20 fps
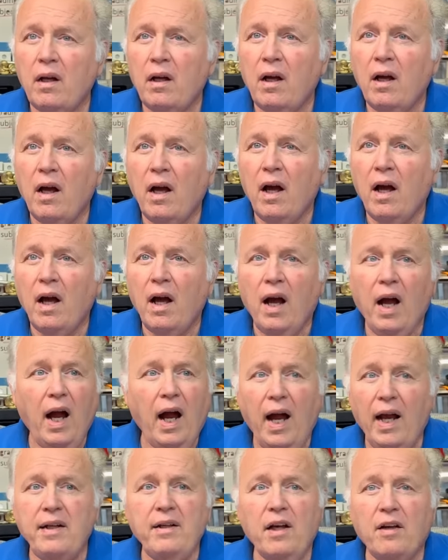Yep. He
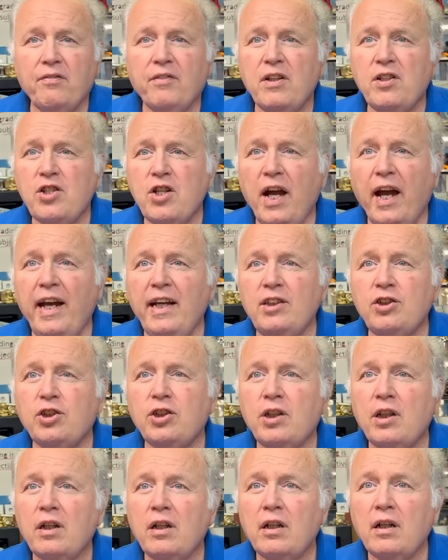said and nothing necessary. changed.
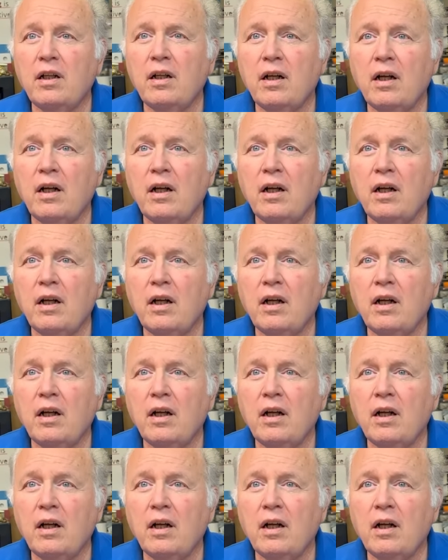Nothing.